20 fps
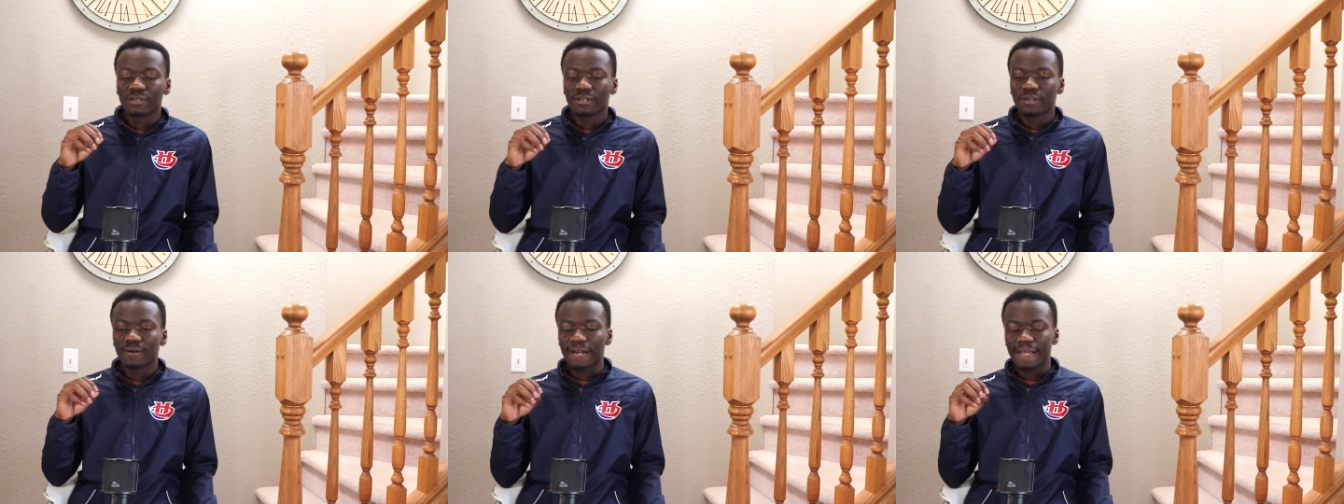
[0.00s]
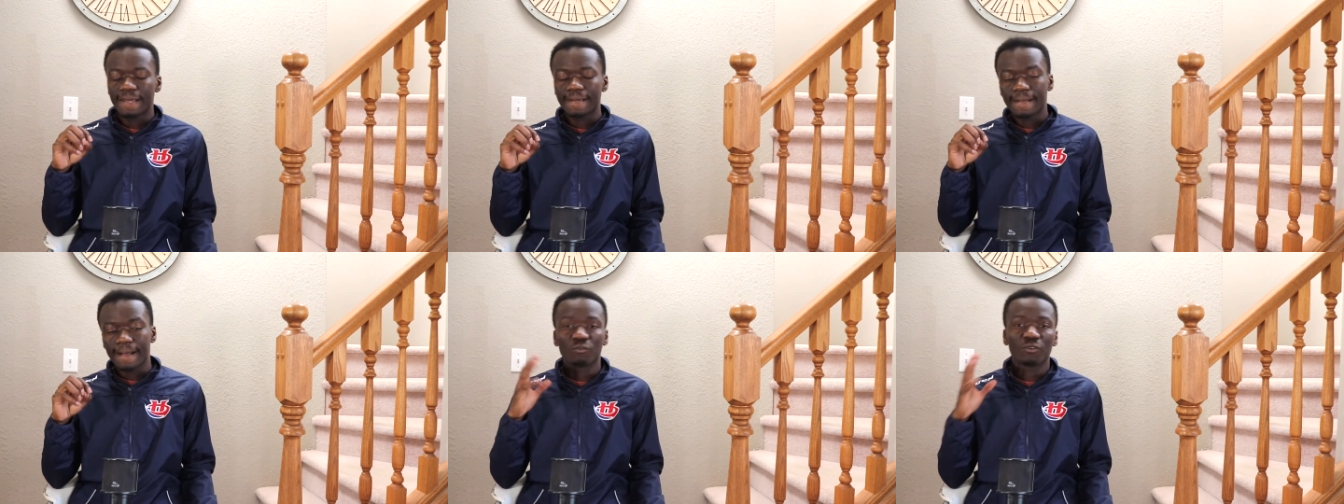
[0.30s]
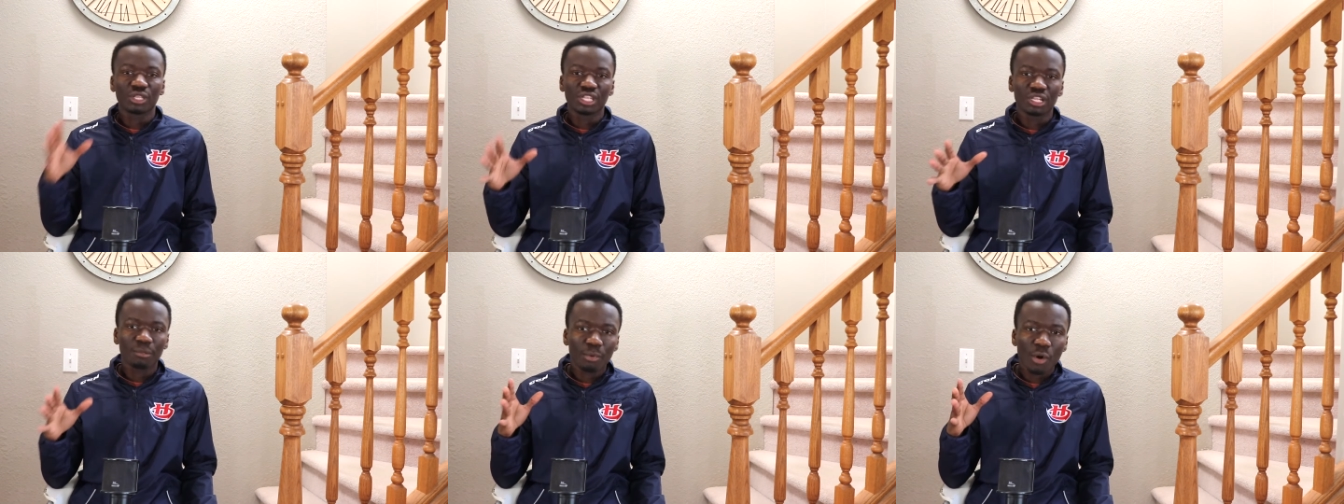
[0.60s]
right?
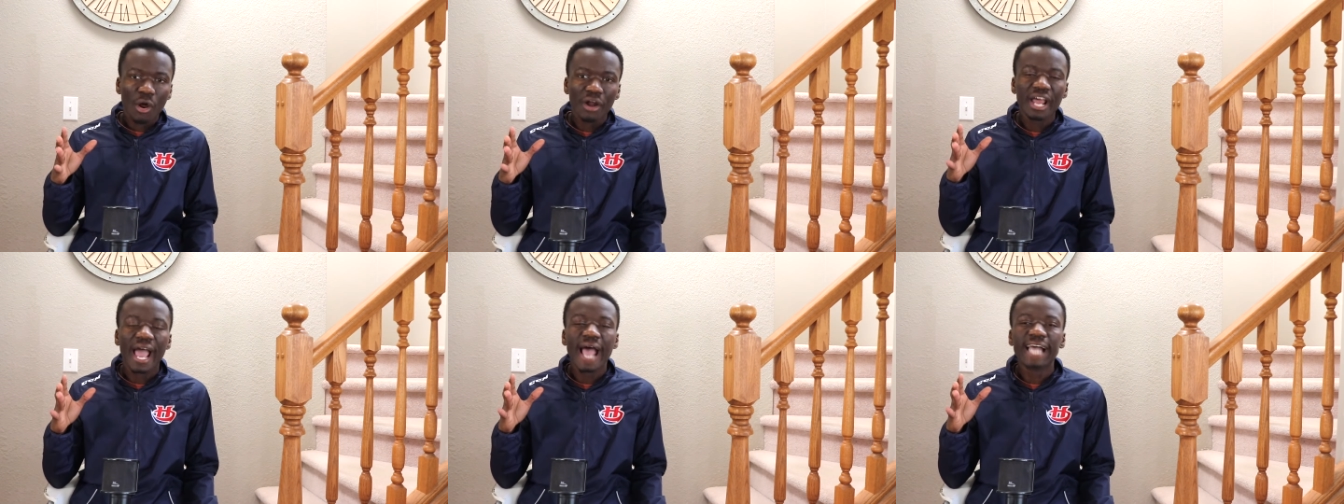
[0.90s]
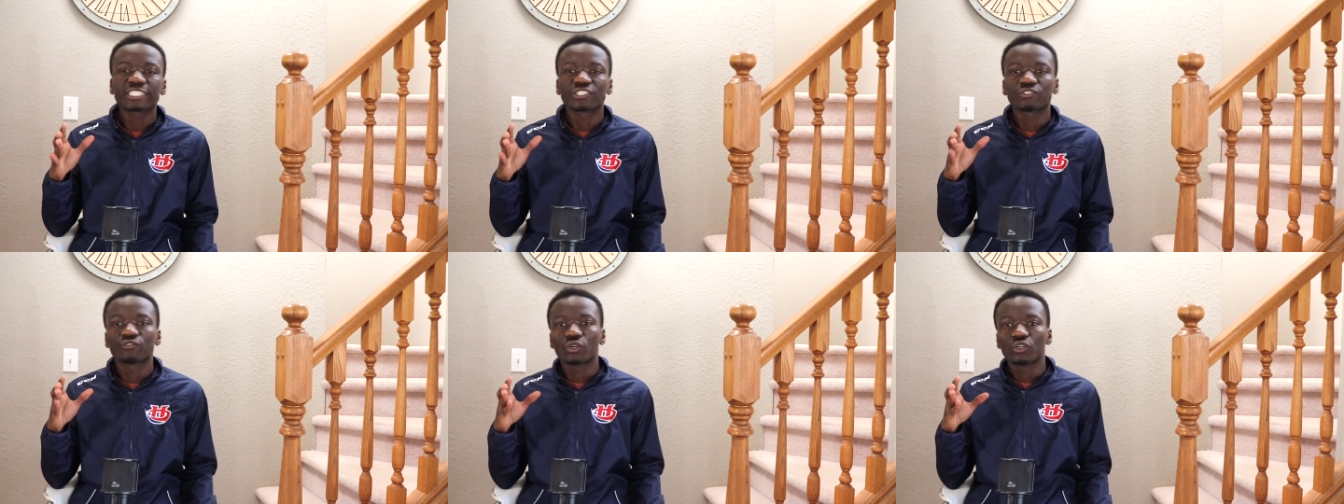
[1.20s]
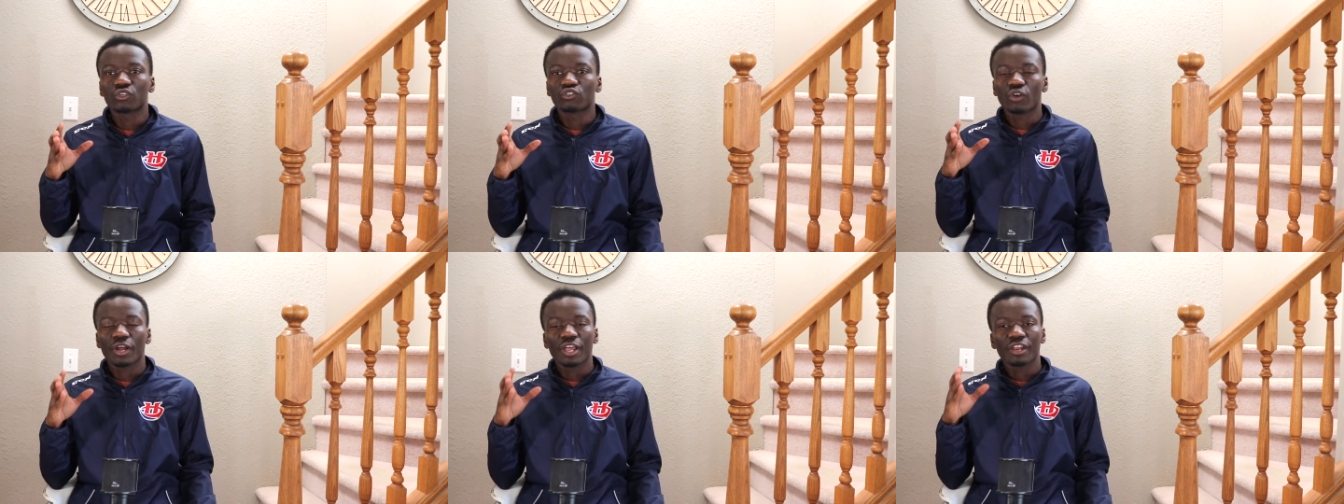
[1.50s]
When LeBron asks for
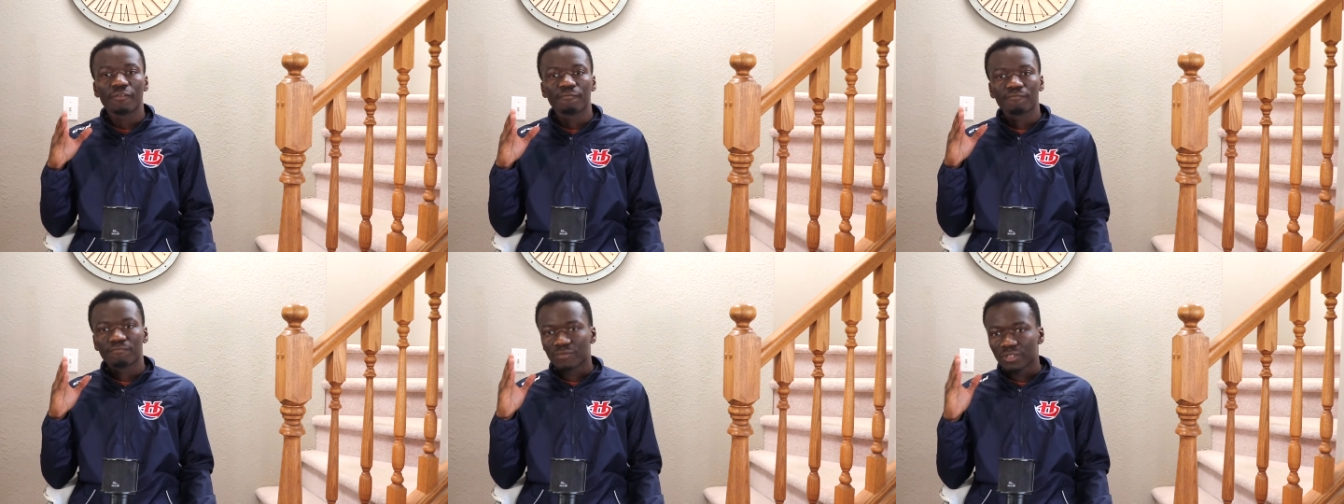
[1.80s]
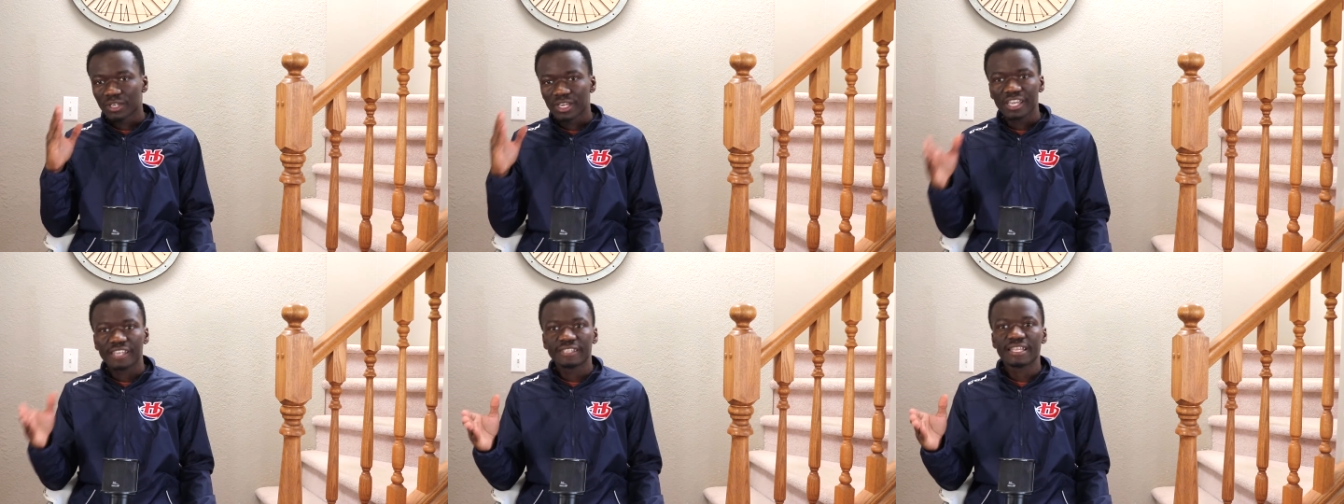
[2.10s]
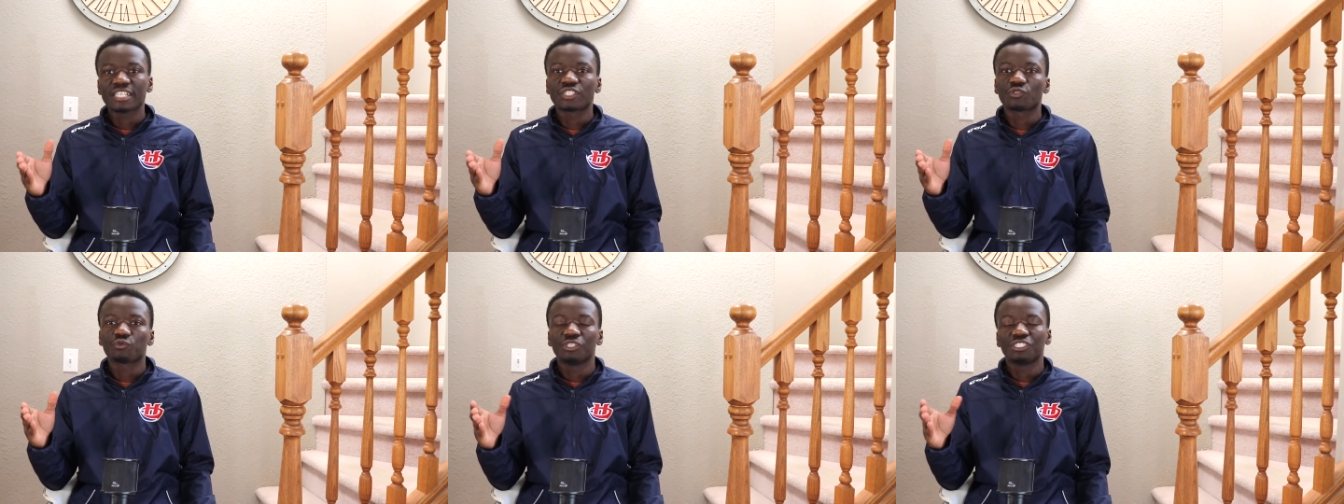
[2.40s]
a trade,
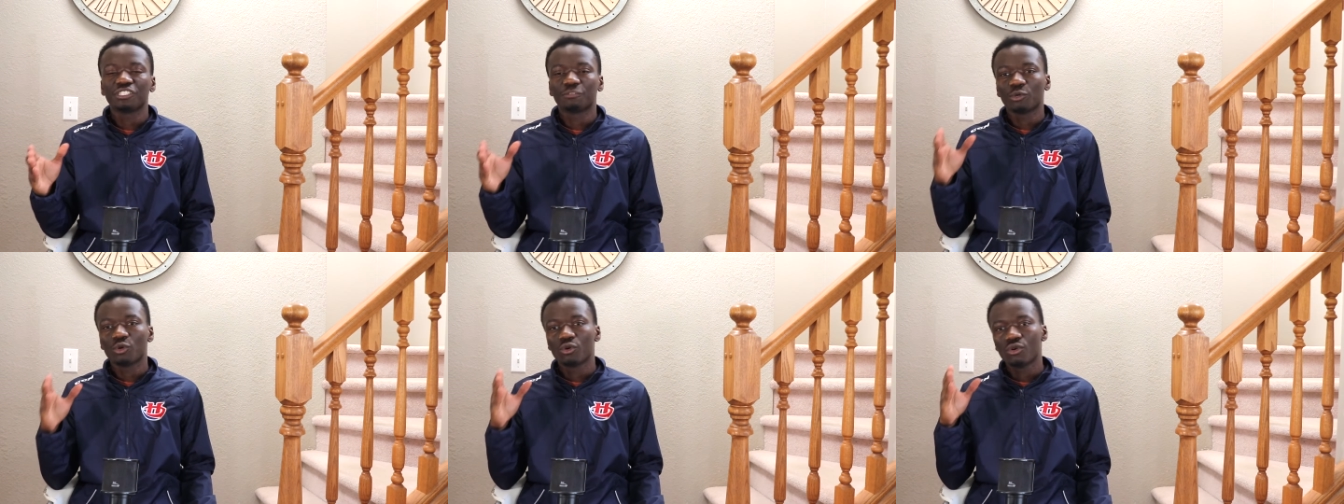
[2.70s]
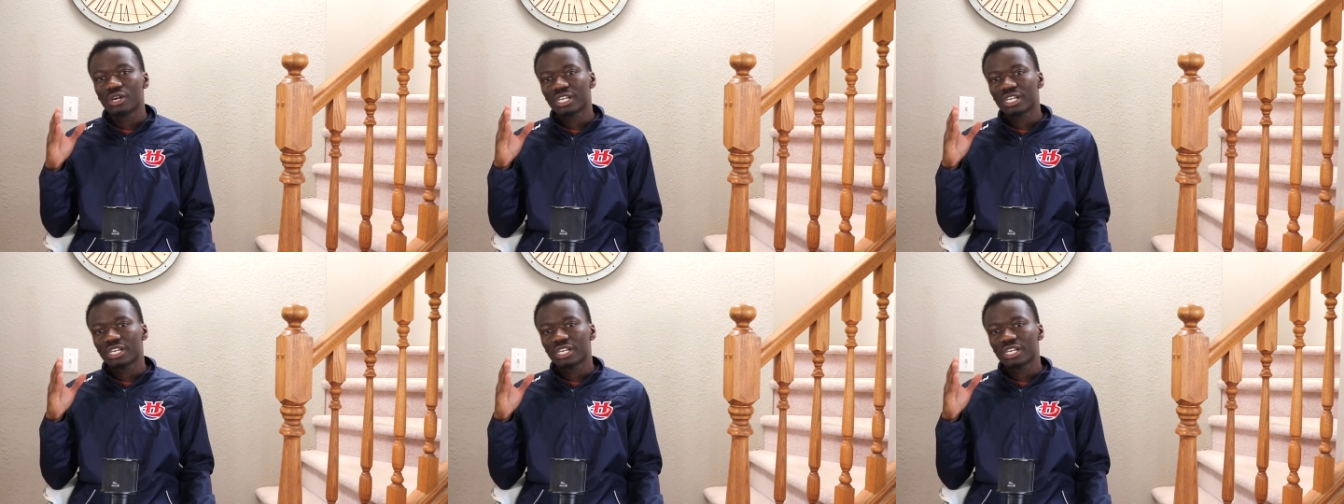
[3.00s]
that's reasonable.